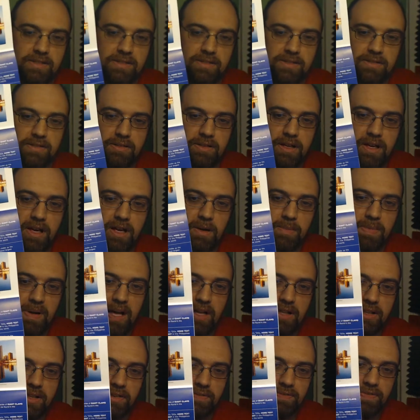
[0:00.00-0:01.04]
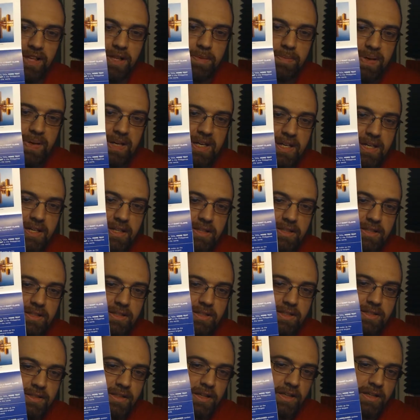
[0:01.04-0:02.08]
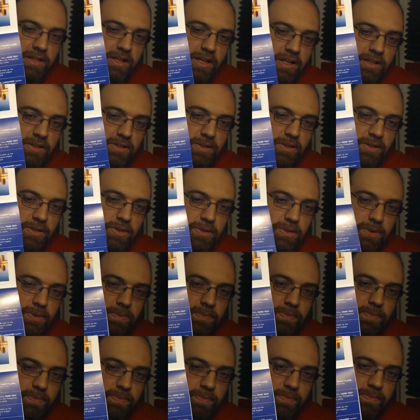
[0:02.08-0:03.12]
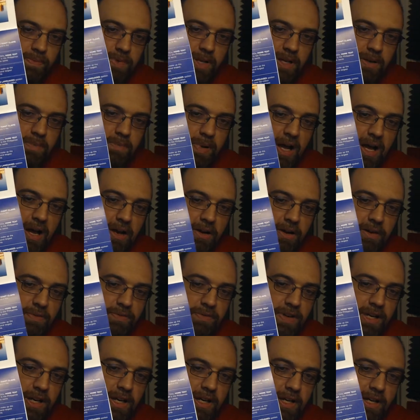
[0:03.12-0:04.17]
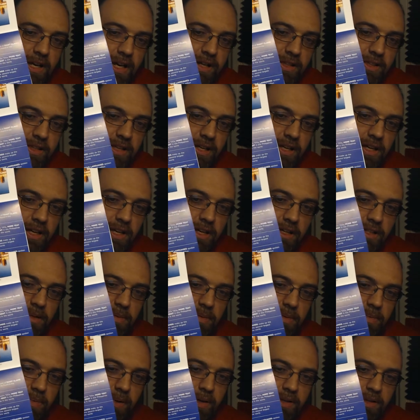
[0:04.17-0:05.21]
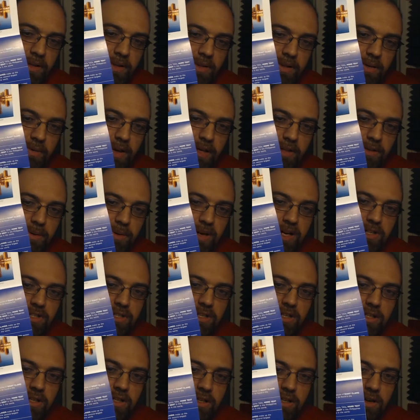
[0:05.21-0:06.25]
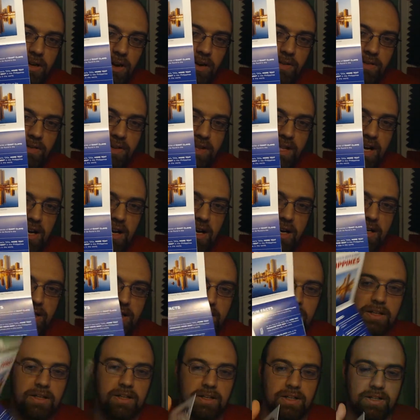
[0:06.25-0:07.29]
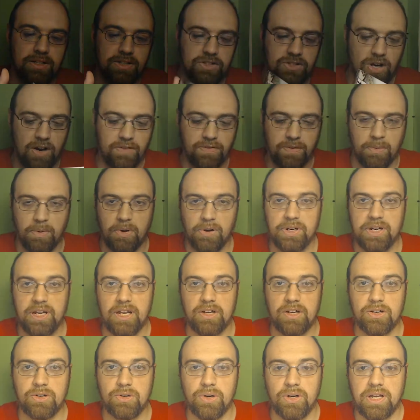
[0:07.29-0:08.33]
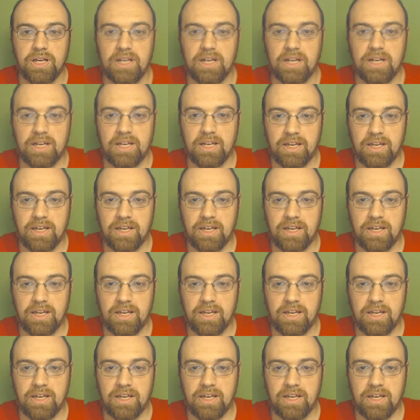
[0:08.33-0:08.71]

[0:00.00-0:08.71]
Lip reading: about the Philippines and like a little like biography kind of thing. Let me point in the right direction over there. Sorry if I'm holding it crooked. I can't get